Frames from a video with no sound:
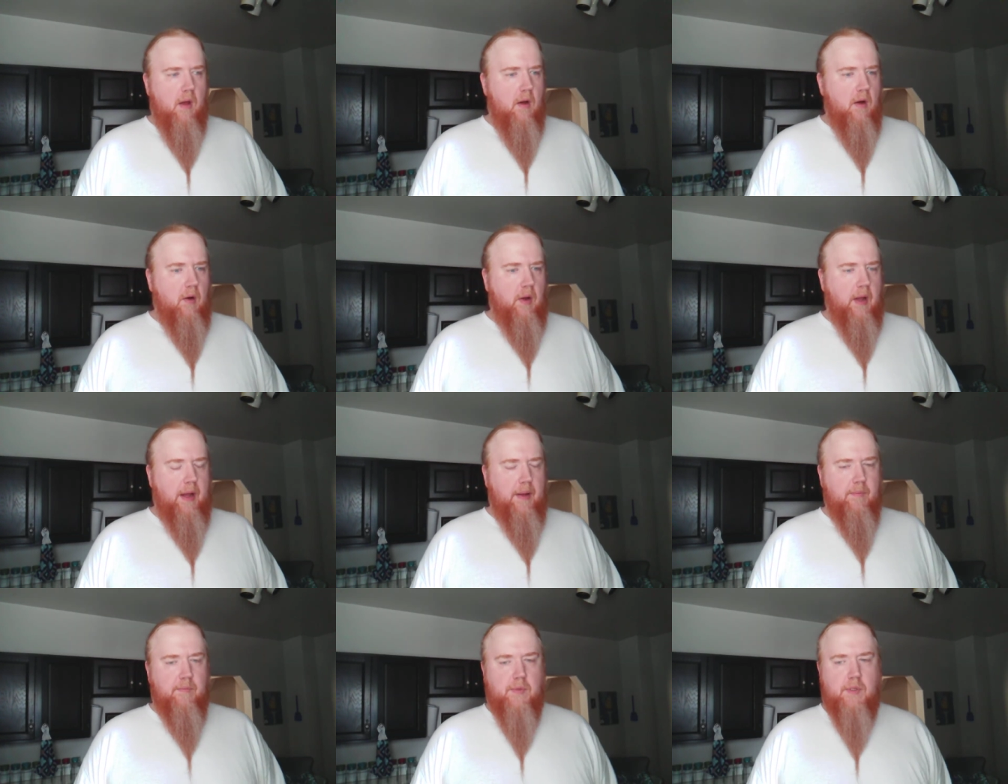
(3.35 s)

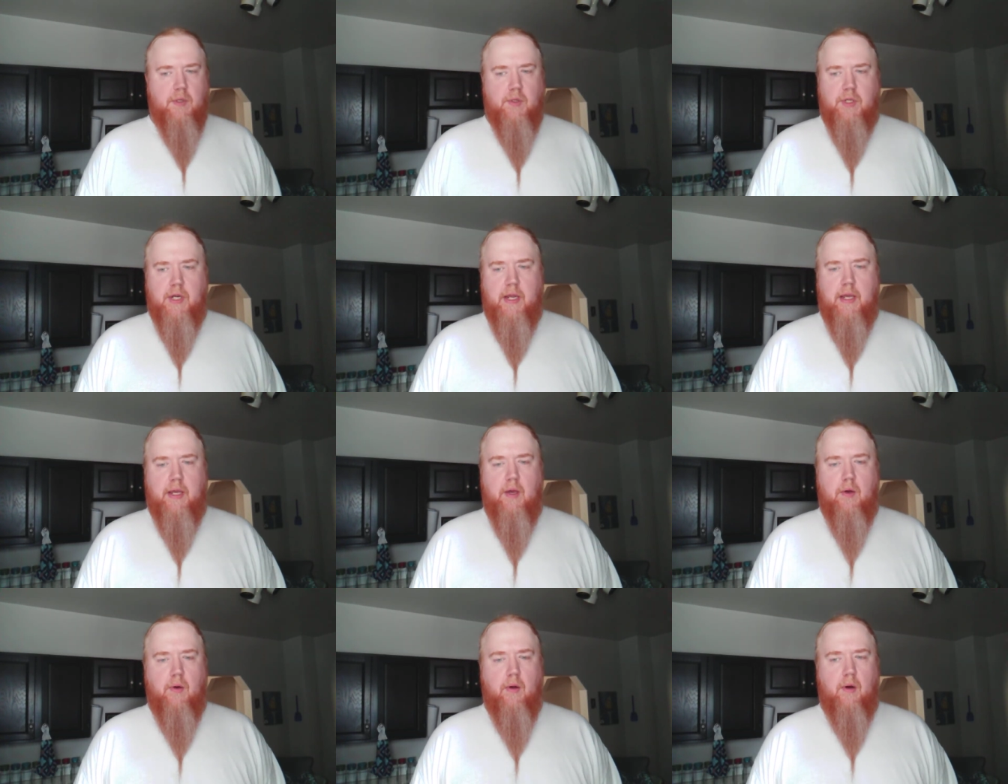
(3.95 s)
Okay, so
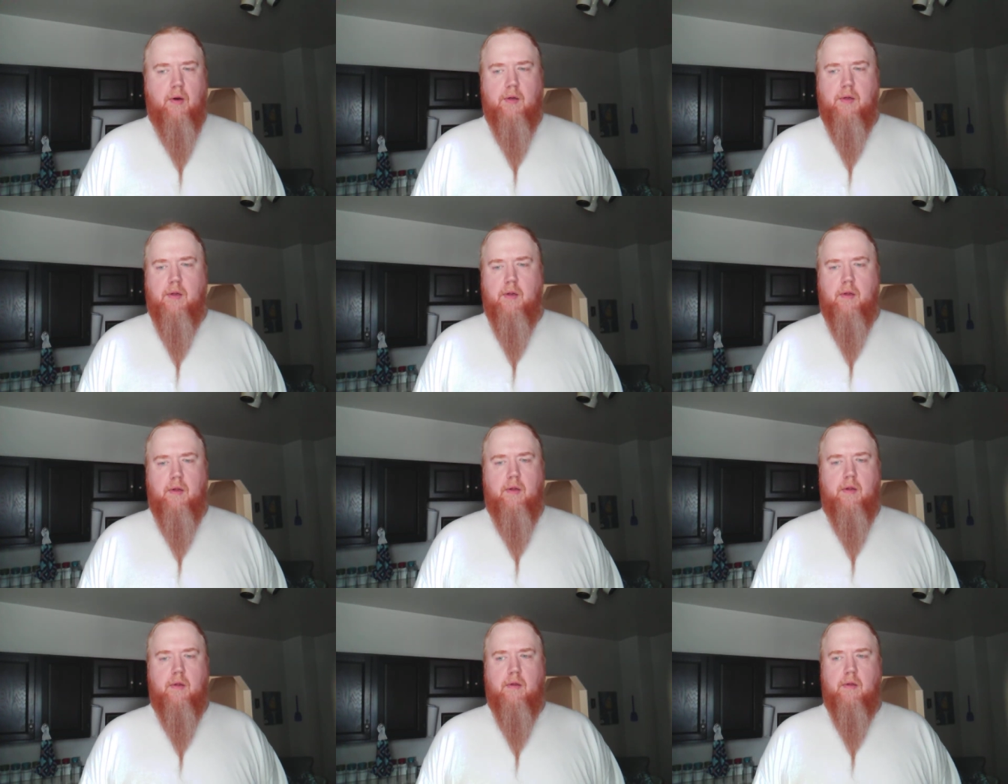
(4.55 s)
Cenk Uygur
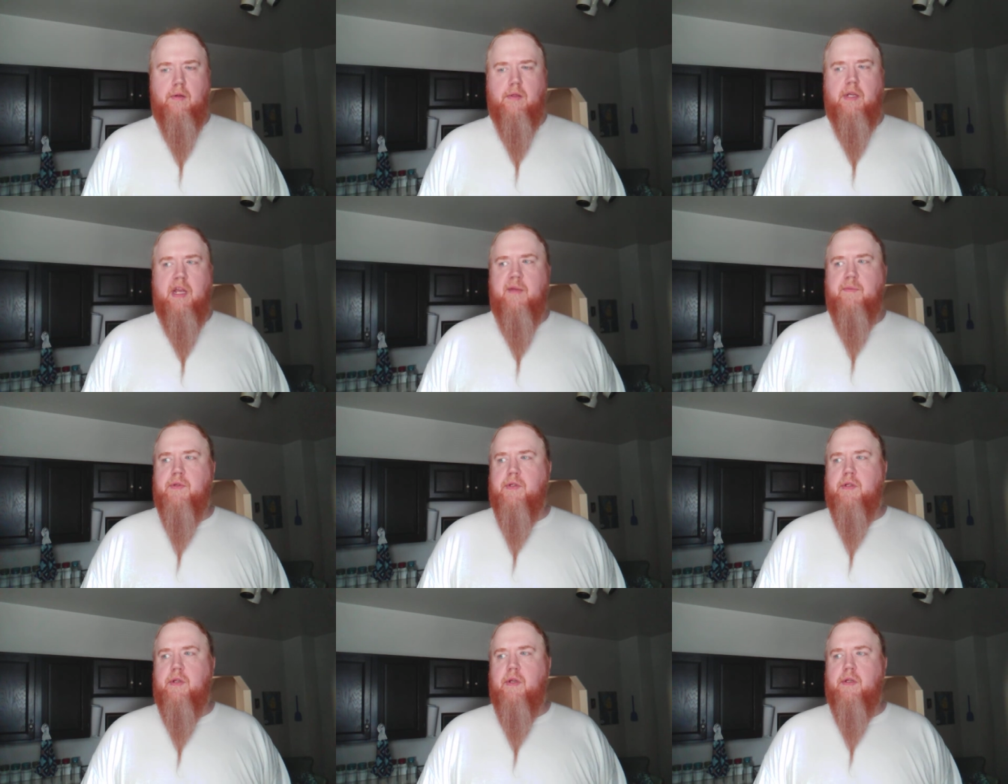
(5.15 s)

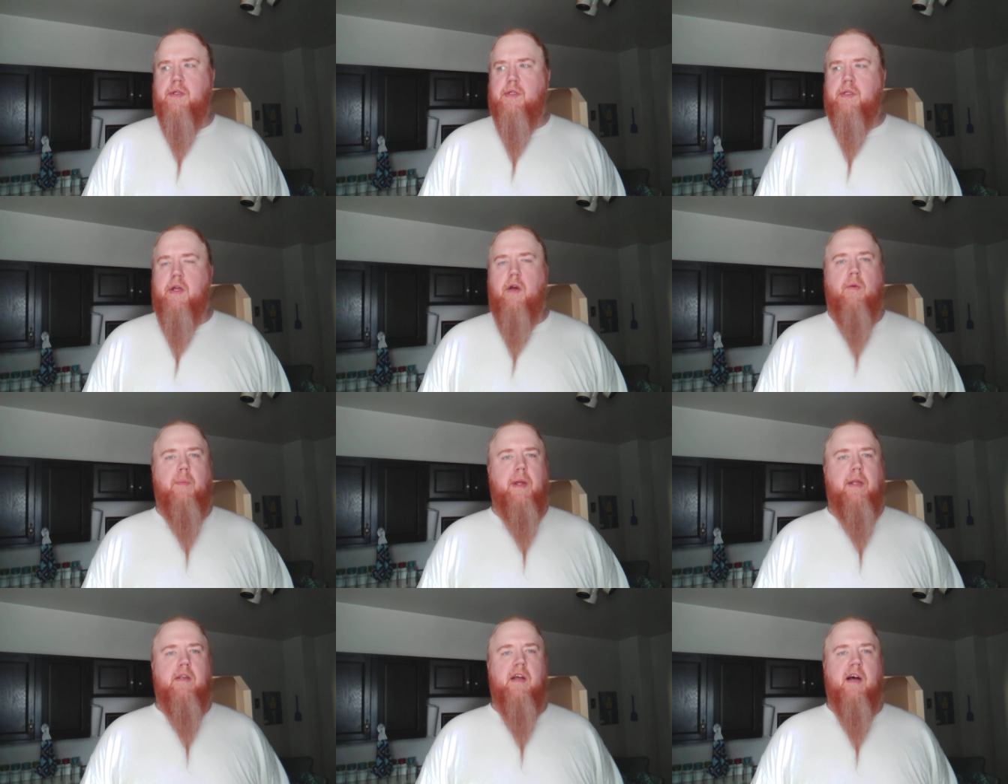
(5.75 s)
seems to still
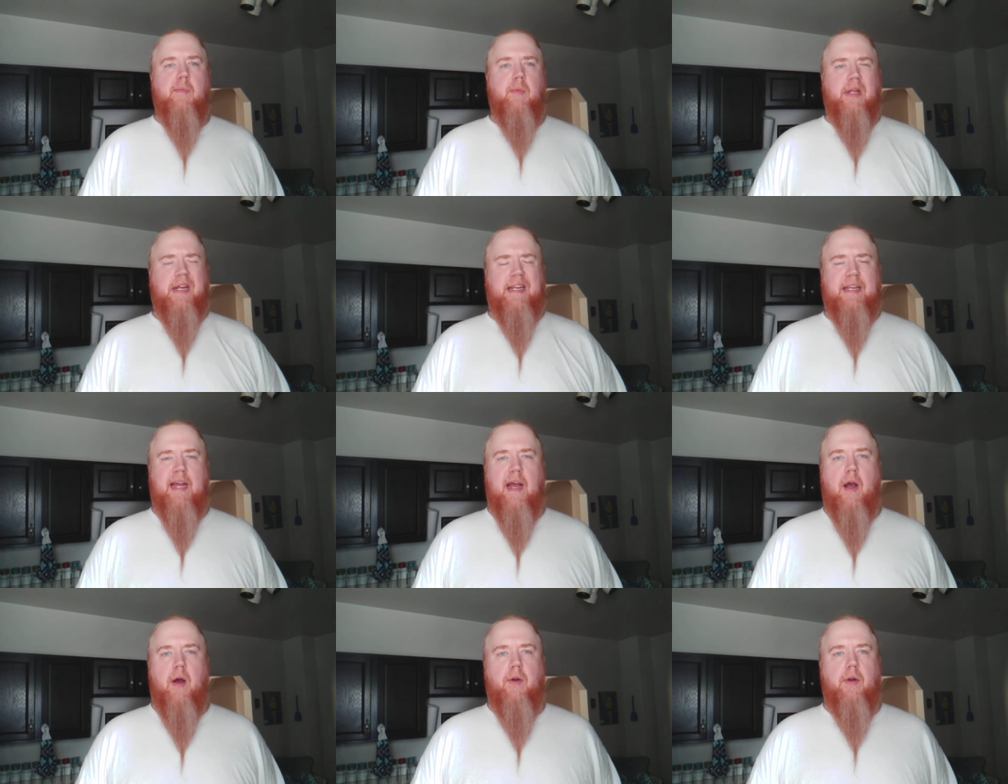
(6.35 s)
be doubling
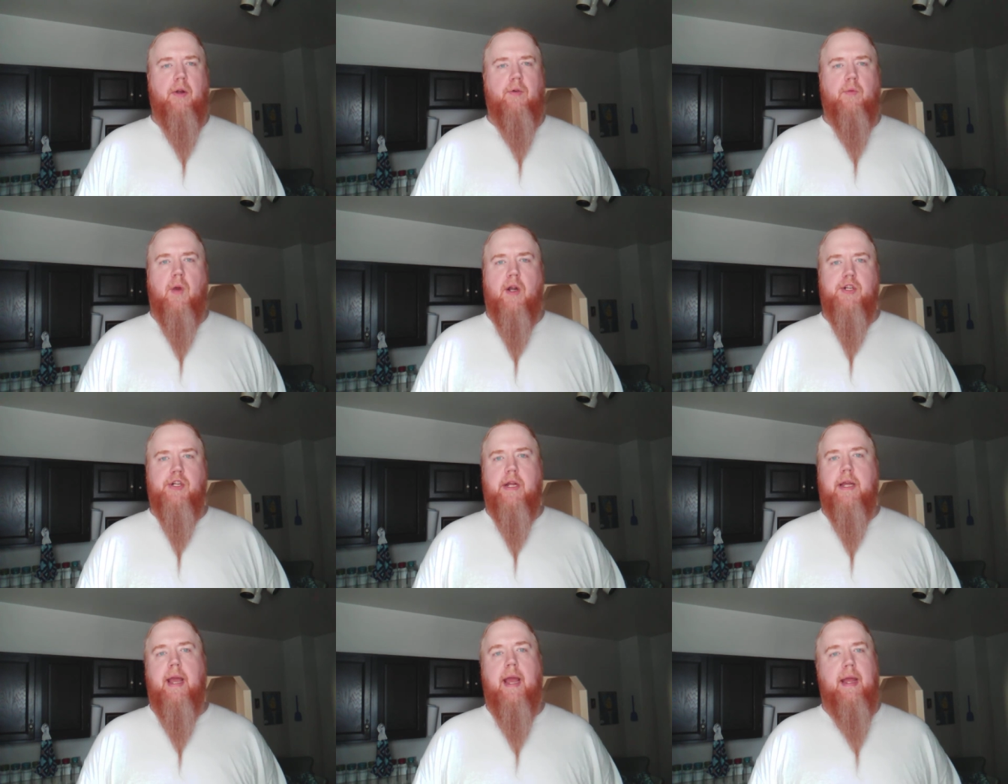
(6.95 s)
down on
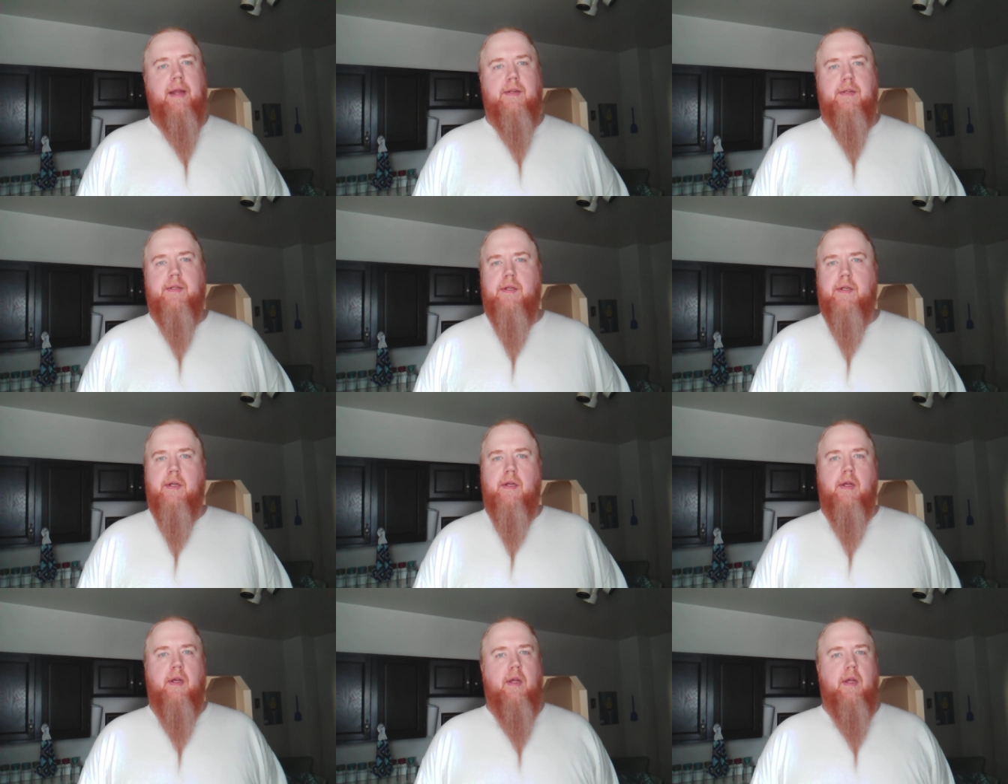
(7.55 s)
Russiagate,